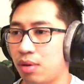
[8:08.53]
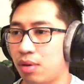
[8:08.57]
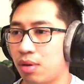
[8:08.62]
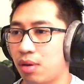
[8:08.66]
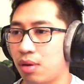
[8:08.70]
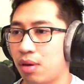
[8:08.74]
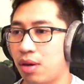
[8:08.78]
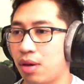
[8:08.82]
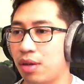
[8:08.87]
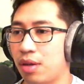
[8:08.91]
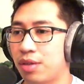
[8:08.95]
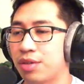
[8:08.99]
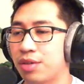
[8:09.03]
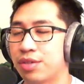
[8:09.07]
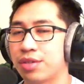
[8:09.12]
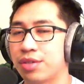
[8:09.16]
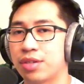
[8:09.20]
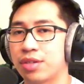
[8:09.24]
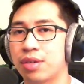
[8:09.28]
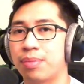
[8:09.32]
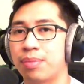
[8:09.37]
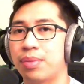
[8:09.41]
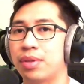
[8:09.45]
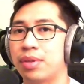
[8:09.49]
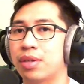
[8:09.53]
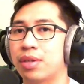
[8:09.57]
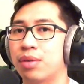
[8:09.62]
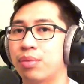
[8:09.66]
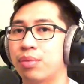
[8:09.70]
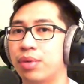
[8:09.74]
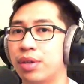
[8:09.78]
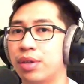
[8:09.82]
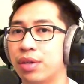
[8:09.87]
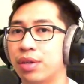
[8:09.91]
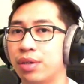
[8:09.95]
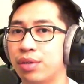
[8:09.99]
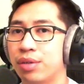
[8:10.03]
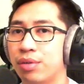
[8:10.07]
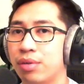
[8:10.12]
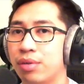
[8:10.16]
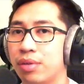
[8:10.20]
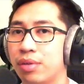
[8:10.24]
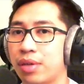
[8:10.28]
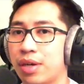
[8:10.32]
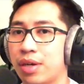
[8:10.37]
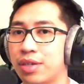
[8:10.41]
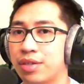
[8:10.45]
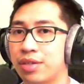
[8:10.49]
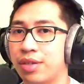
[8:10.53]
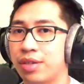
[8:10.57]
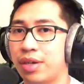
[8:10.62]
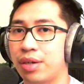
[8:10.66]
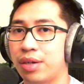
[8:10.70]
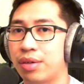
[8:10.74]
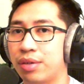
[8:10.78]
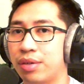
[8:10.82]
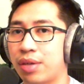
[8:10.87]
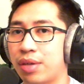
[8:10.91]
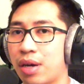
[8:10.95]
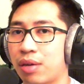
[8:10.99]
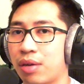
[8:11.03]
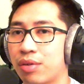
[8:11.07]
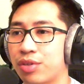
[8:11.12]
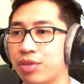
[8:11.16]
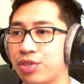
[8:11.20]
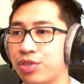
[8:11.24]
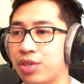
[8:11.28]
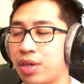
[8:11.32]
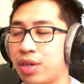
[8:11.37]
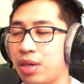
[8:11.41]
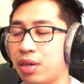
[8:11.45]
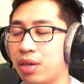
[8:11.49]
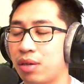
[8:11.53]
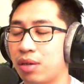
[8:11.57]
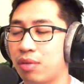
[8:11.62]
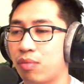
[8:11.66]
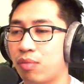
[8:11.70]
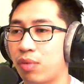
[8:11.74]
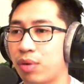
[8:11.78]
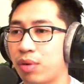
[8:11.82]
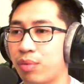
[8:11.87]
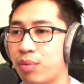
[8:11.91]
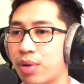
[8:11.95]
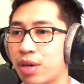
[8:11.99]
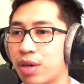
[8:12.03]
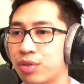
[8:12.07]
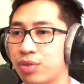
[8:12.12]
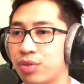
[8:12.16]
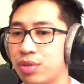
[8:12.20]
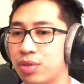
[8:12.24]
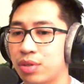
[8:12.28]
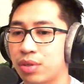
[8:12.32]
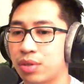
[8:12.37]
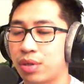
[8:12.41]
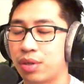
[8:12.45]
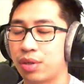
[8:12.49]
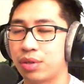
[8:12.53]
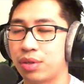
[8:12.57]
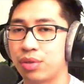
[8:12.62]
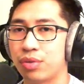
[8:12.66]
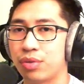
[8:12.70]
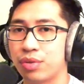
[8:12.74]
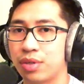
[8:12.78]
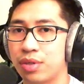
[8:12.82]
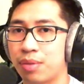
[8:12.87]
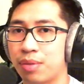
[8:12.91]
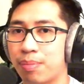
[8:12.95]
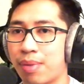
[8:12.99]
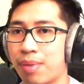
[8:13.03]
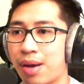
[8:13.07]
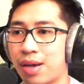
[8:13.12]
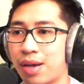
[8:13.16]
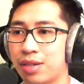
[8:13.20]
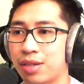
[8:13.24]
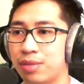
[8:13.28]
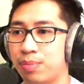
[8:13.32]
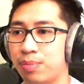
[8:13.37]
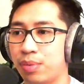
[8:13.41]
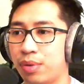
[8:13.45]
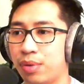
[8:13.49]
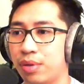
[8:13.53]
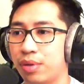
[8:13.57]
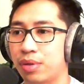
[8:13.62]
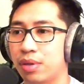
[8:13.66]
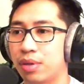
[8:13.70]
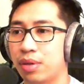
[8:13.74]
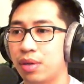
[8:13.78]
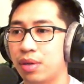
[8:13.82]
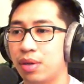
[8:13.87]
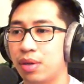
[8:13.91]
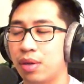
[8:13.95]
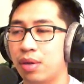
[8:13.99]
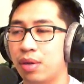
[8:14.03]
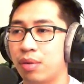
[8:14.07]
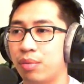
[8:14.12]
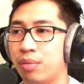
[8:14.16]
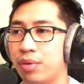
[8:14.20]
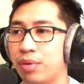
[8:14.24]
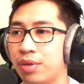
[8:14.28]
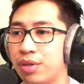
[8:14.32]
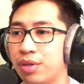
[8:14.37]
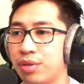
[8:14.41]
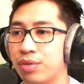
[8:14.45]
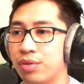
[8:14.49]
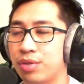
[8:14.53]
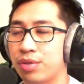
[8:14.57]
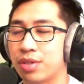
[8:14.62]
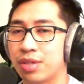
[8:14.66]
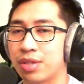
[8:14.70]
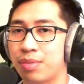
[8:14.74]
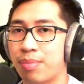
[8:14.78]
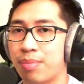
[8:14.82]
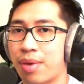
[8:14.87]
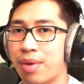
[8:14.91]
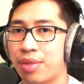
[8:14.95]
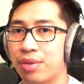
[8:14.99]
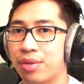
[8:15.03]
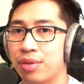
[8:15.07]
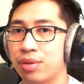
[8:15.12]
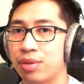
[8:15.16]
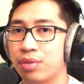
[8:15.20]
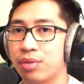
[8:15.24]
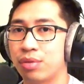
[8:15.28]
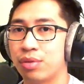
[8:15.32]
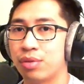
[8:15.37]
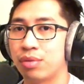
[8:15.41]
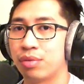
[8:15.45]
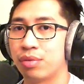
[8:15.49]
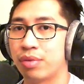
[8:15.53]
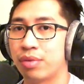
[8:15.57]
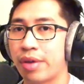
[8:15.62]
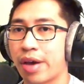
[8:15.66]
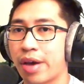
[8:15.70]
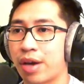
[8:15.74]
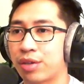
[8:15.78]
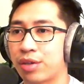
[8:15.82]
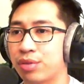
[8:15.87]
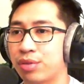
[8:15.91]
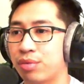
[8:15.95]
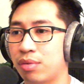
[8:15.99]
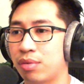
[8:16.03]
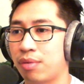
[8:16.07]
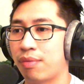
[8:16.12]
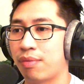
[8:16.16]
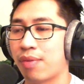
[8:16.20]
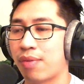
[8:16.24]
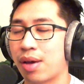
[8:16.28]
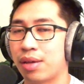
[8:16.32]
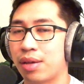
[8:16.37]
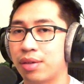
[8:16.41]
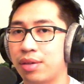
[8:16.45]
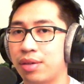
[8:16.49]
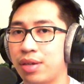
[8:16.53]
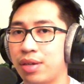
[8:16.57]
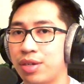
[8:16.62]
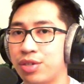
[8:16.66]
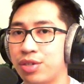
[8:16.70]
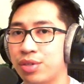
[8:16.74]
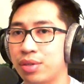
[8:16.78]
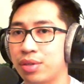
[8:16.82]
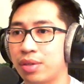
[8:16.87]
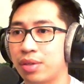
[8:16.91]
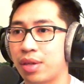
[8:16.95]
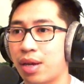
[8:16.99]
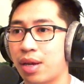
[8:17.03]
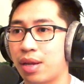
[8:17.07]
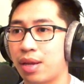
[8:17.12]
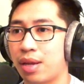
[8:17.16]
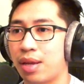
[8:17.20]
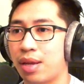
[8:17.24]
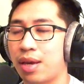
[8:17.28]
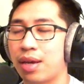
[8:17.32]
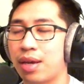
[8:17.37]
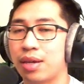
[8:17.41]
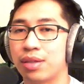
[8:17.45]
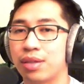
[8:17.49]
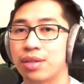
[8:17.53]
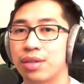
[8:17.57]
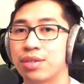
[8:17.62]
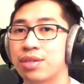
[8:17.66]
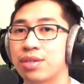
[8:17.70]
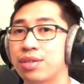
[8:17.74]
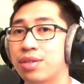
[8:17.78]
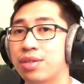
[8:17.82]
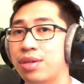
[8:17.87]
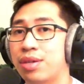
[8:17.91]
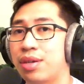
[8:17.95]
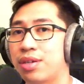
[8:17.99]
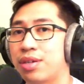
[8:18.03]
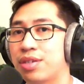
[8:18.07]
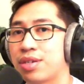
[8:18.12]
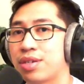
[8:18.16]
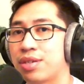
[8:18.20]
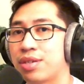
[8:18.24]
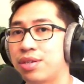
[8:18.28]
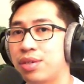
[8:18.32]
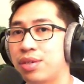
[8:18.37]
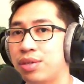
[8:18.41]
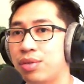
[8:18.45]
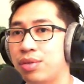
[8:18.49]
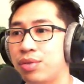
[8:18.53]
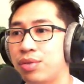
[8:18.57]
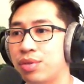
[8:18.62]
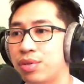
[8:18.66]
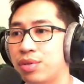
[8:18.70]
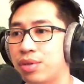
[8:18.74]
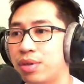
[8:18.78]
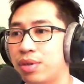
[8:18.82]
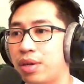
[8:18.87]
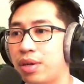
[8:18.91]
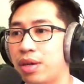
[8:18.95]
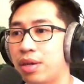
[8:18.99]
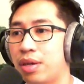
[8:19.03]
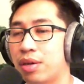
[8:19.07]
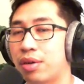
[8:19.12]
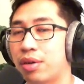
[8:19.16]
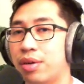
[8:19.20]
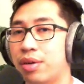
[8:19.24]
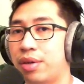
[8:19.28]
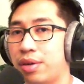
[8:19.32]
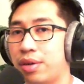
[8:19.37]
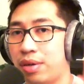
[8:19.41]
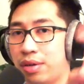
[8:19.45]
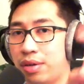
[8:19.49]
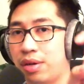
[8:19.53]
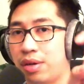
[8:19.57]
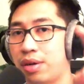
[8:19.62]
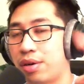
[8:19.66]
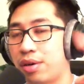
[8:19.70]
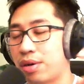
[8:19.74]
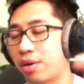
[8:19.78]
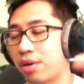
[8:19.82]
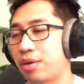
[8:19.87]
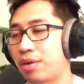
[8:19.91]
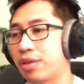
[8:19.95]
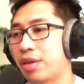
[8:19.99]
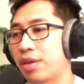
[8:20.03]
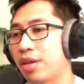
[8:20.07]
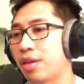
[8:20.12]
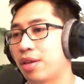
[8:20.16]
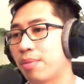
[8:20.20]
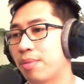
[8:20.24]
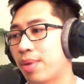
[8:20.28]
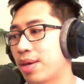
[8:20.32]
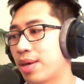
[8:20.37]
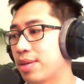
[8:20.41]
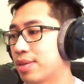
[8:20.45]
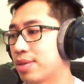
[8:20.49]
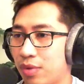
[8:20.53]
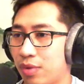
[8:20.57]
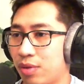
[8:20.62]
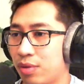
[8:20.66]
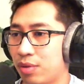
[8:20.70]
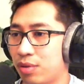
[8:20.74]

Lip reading: And this is something that we're going to utilize later down the chain when we actually start using Passport. We're going to use this method to do the actual validation that, hey, this is an existing user in our database.